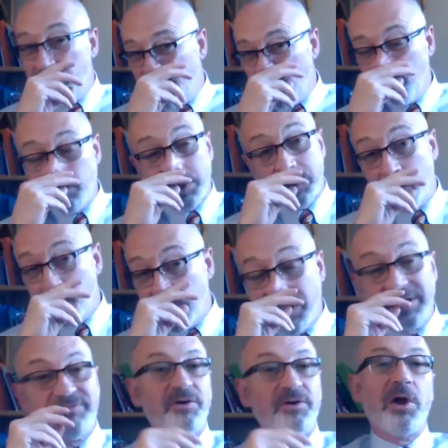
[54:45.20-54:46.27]
from just
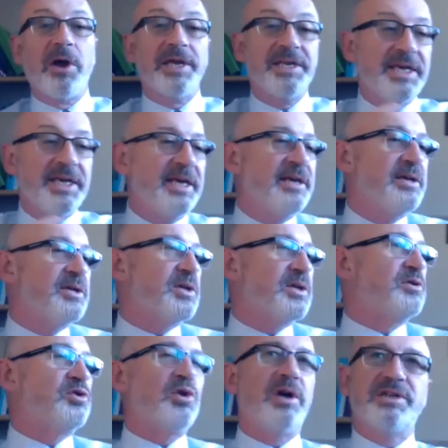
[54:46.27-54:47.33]
looking for ideas
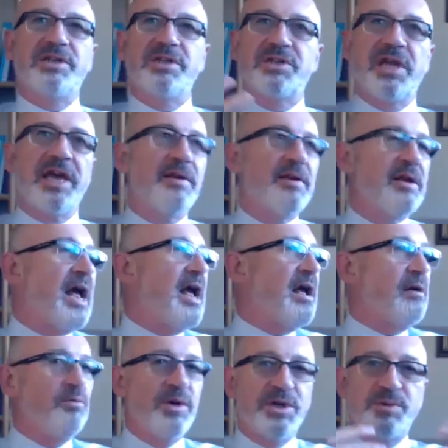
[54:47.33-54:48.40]
and trying to say,
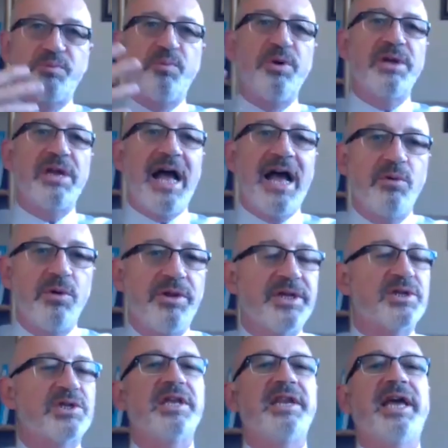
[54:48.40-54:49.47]
which, which how will
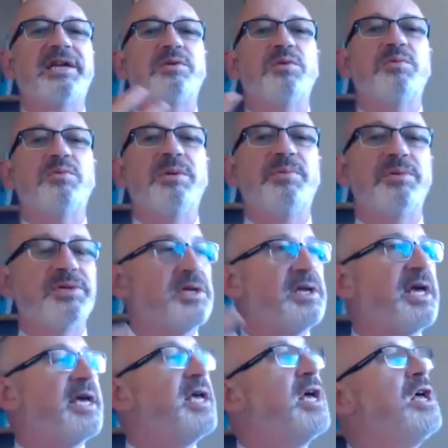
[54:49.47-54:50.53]
this connect with people
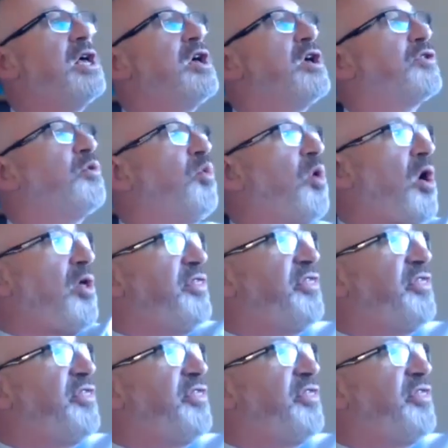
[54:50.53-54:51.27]
today? The one